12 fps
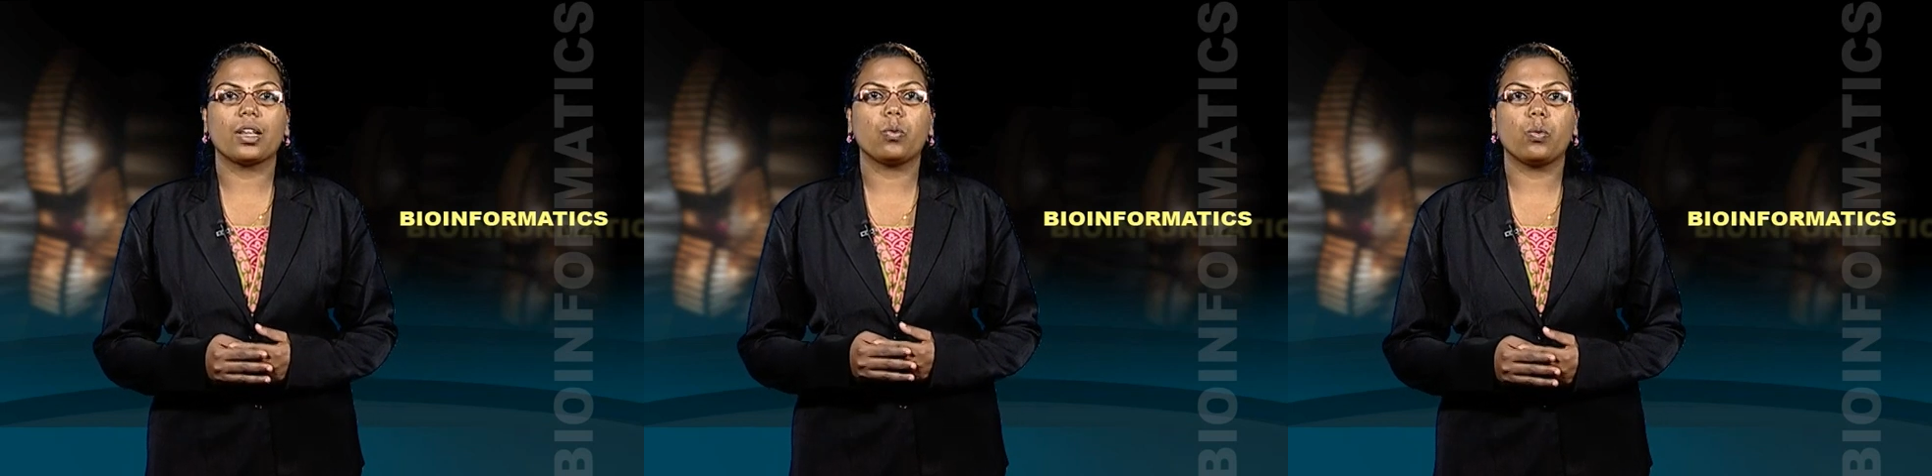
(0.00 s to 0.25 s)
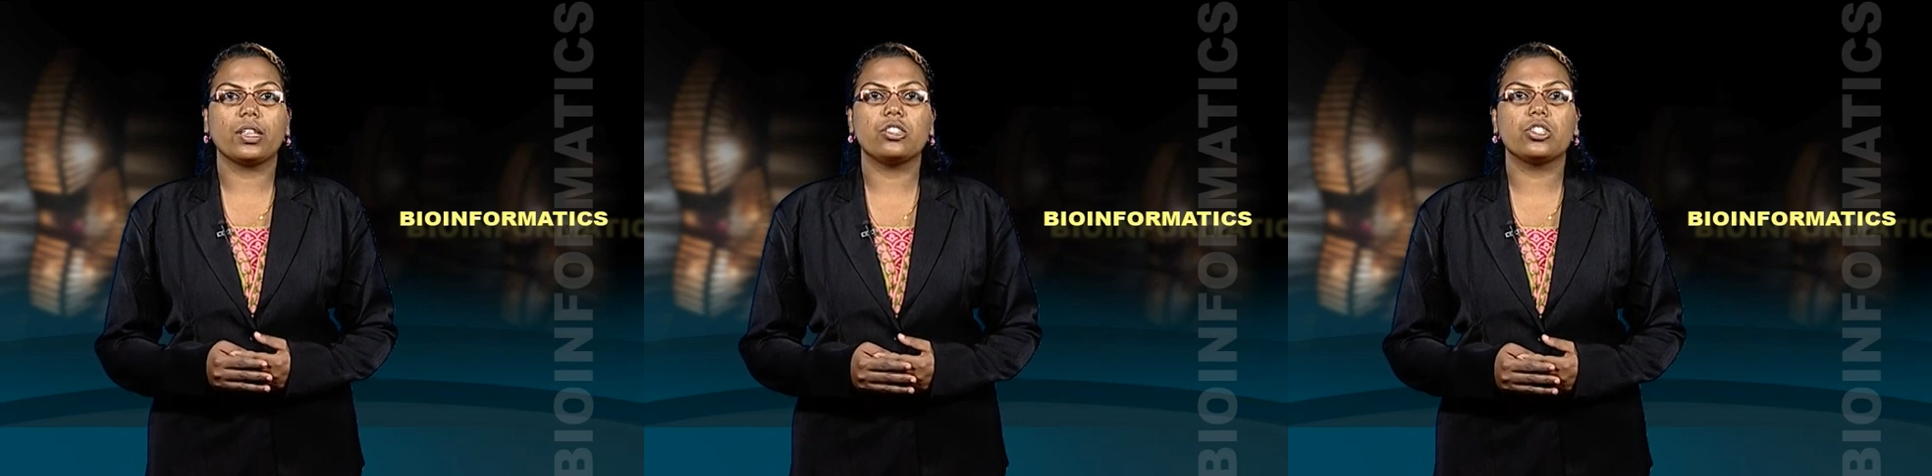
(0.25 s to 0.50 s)

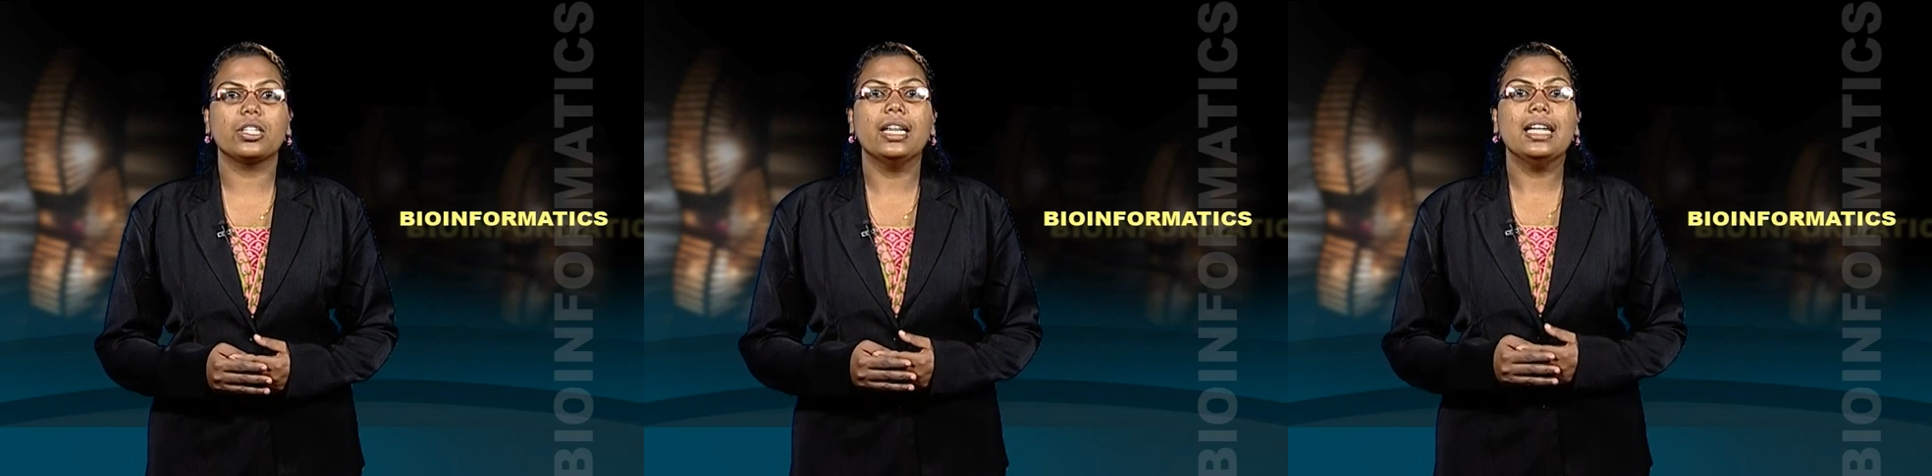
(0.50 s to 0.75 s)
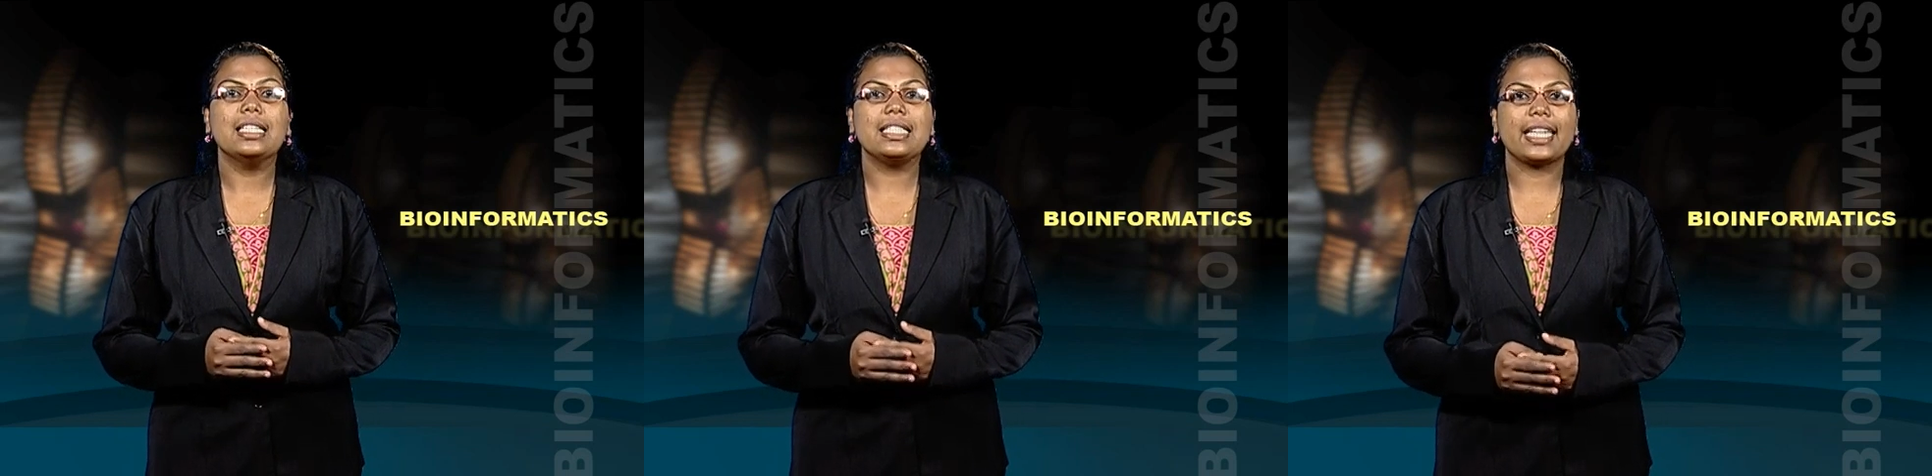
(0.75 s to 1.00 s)
which
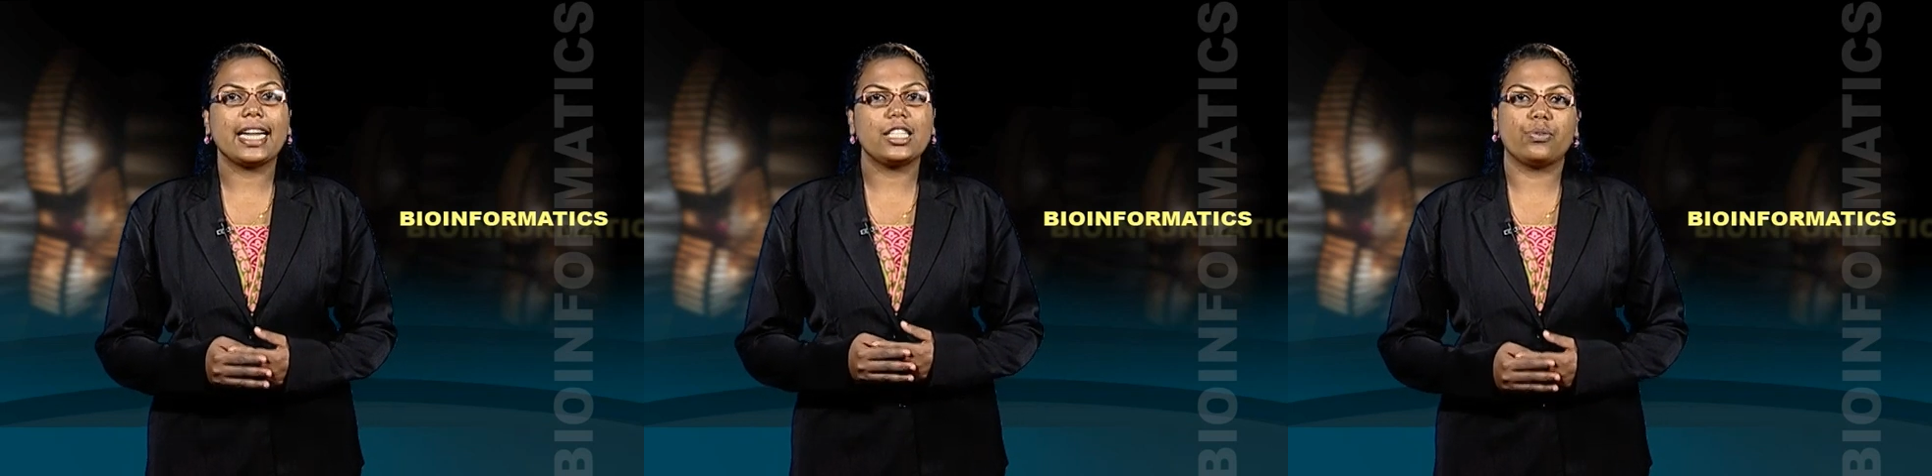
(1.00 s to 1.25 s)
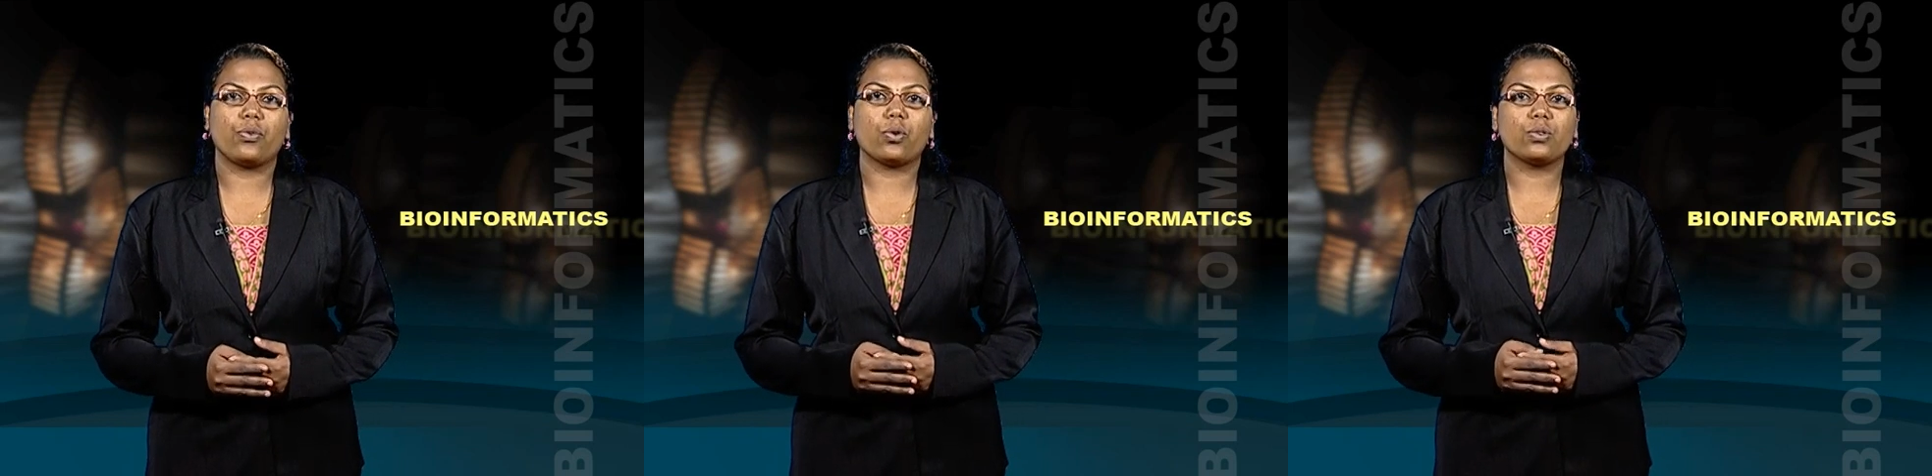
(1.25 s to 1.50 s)

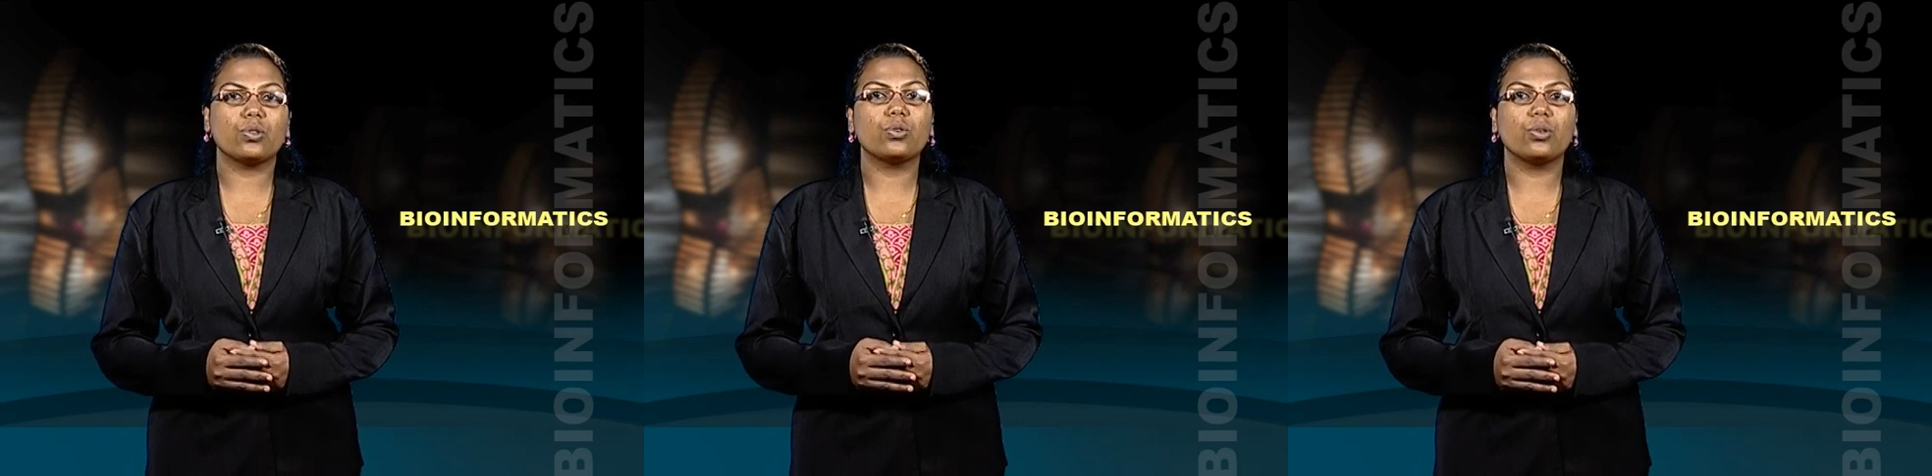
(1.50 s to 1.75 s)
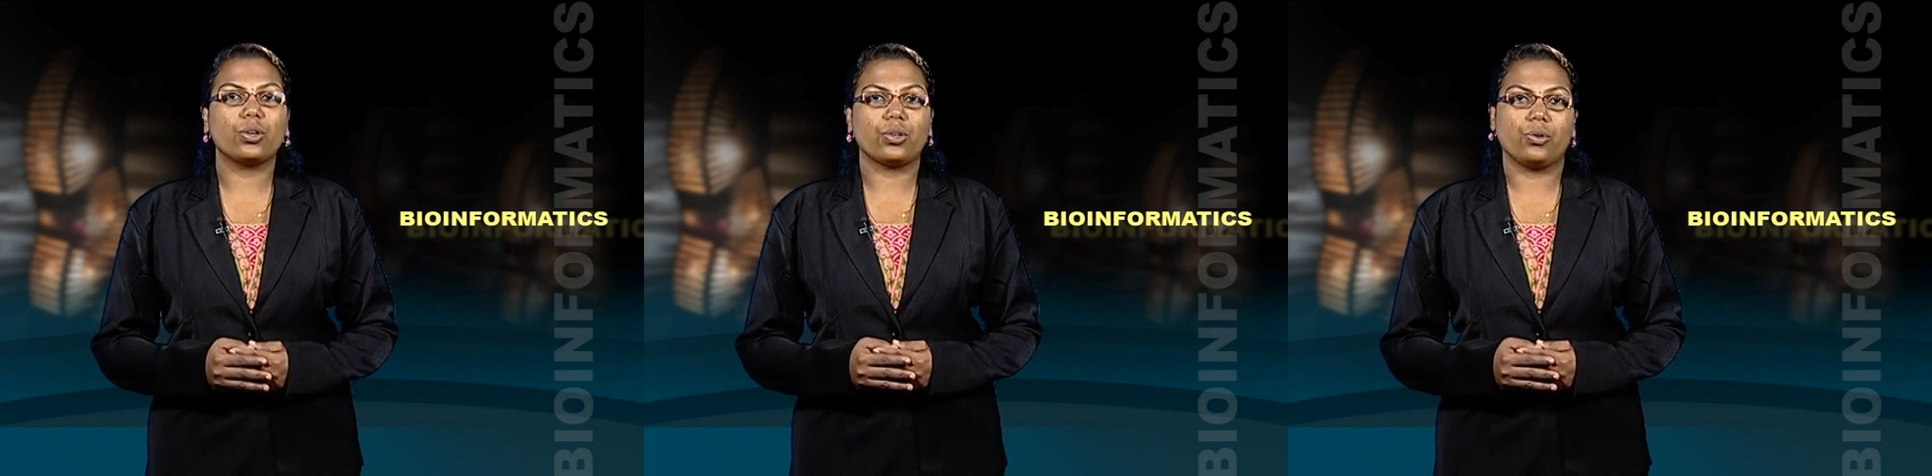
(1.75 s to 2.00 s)
stands for
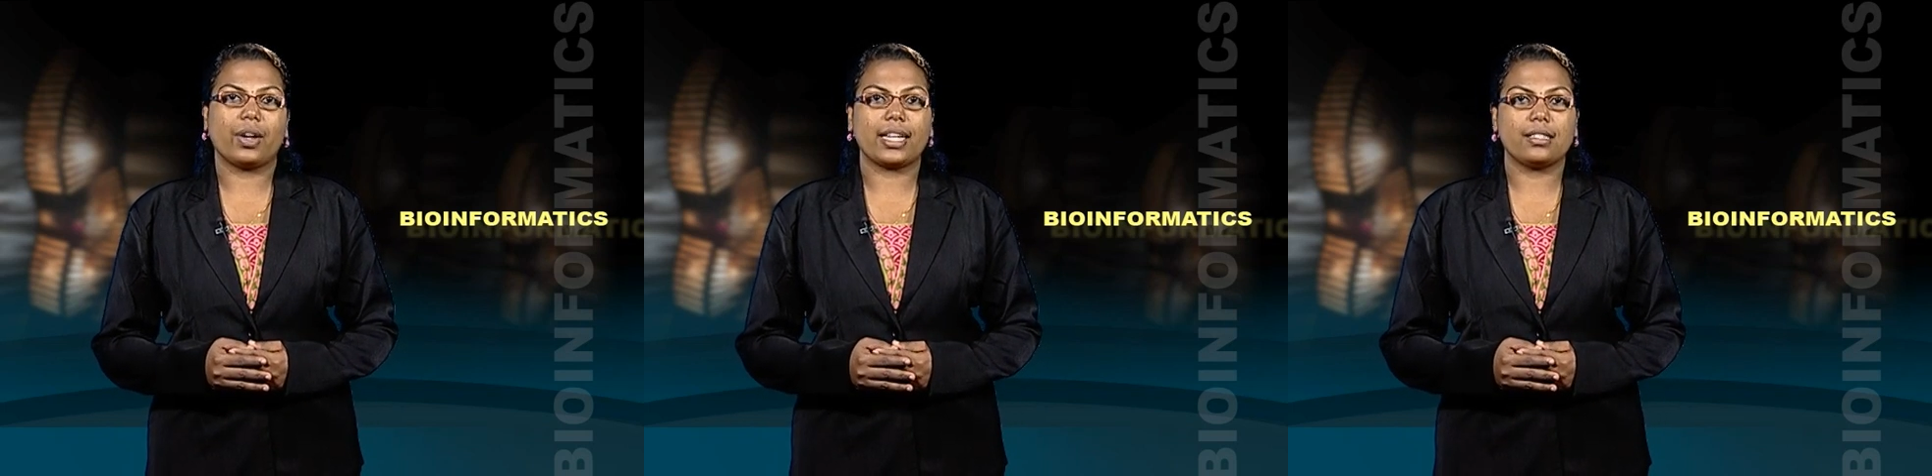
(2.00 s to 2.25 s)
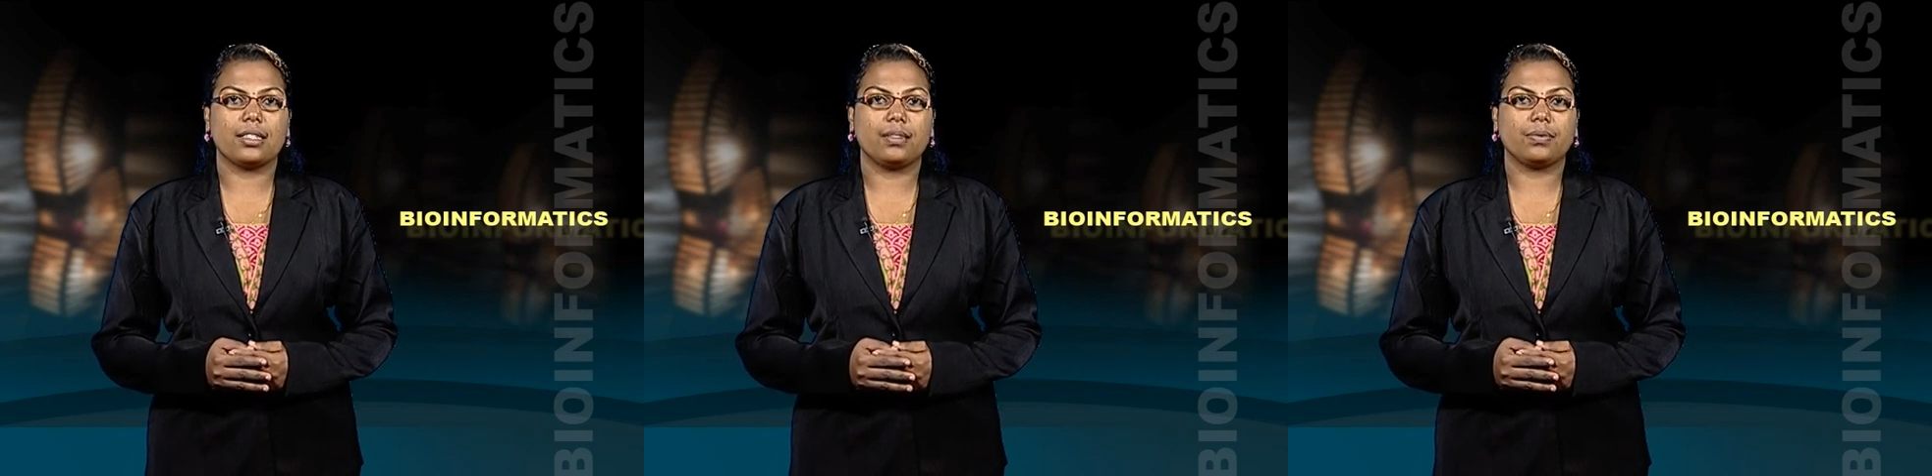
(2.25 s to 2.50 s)

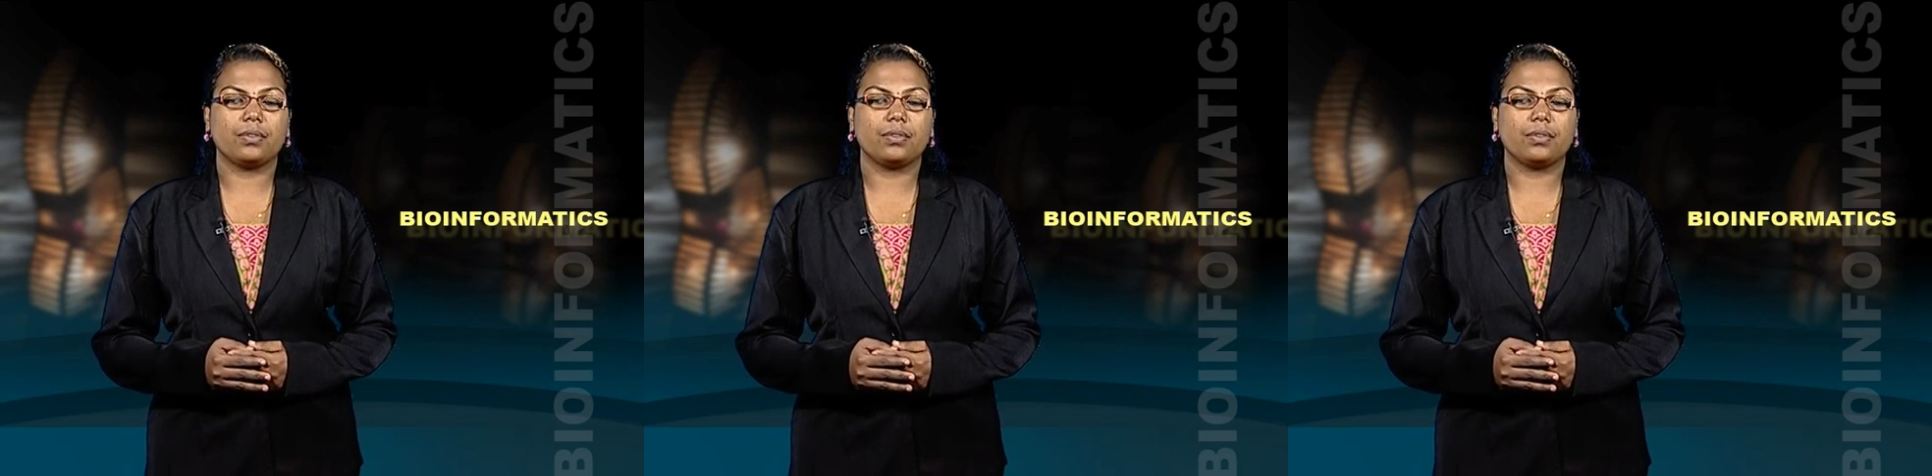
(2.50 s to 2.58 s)
pseudouracil,